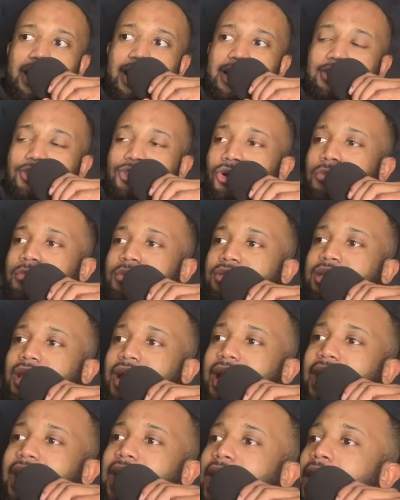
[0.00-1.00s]
it's almost
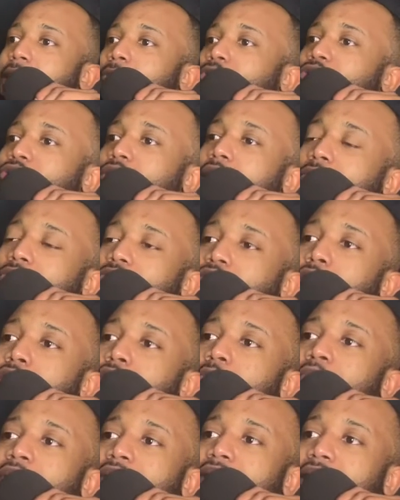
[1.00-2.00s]
like I was
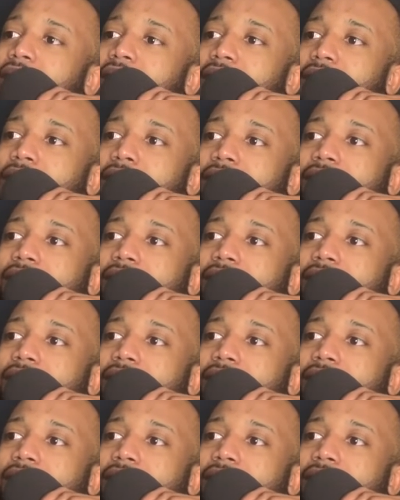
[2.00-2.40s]
hoping that